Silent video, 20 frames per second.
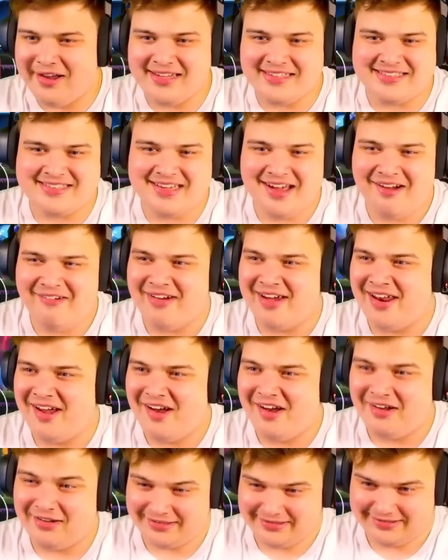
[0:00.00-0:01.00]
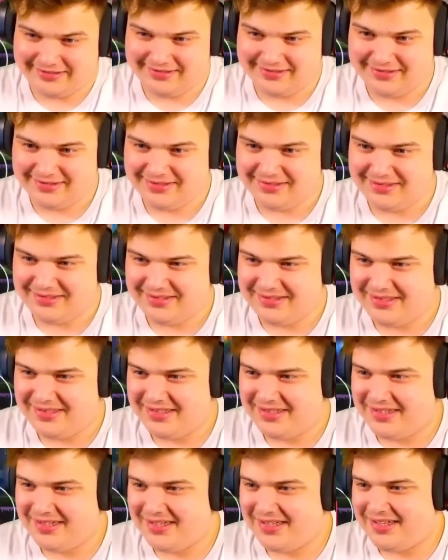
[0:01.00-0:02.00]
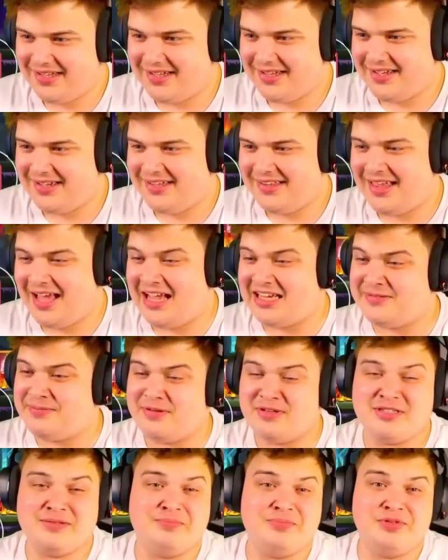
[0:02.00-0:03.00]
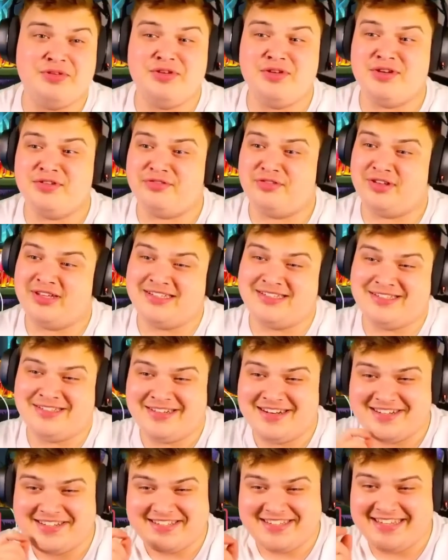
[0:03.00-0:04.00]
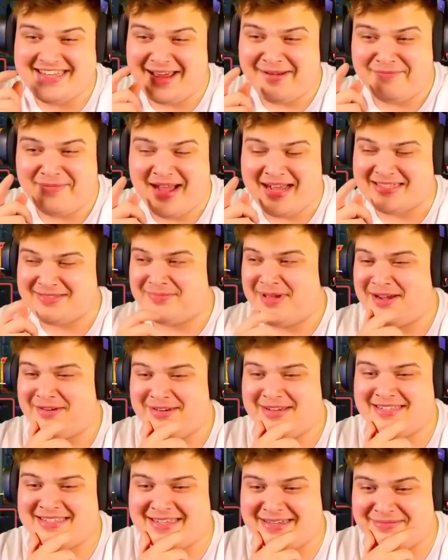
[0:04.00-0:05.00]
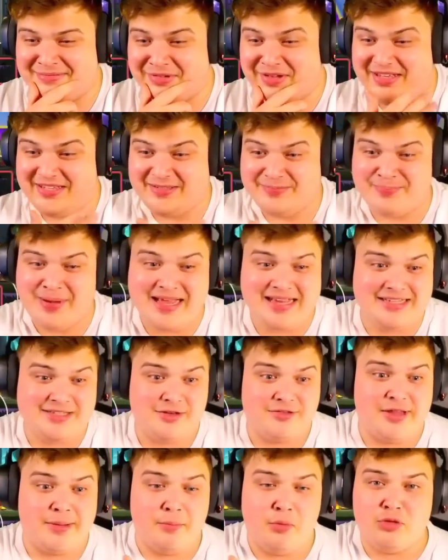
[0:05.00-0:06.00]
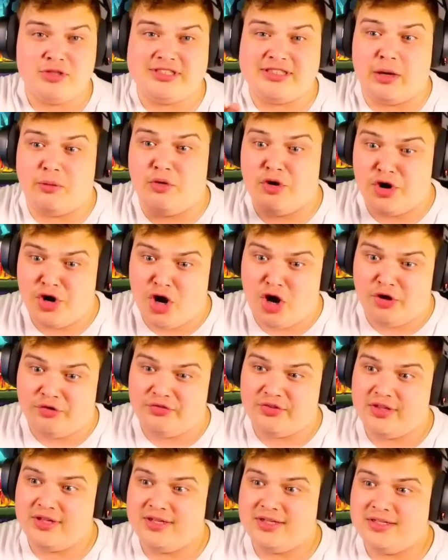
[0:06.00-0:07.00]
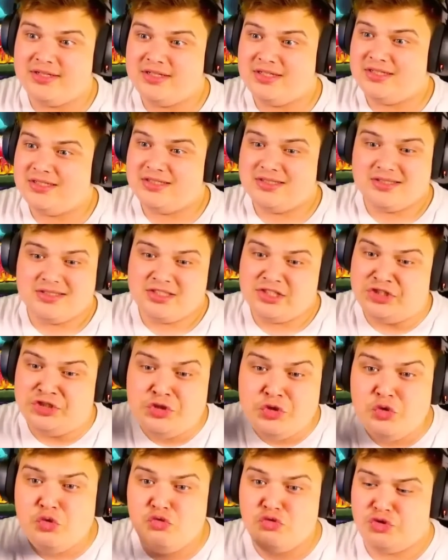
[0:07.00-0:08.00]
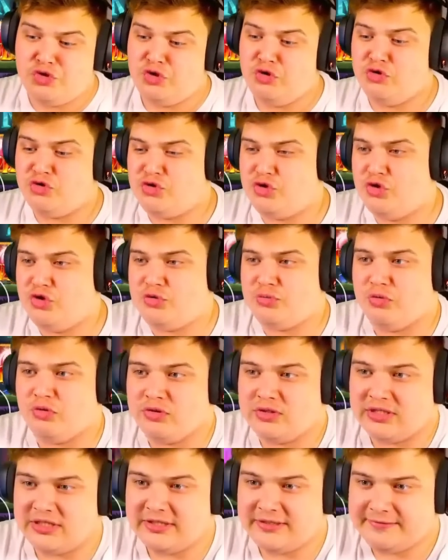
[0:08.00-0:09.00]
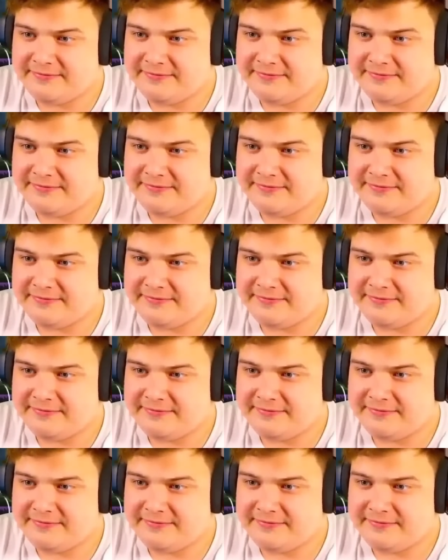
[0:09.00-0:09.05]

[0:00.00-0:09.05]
is going on? That spin is beautiful. As soon as you see that Max Megways symbol, especially on the multi that we're on. Huge, huge, huge multi.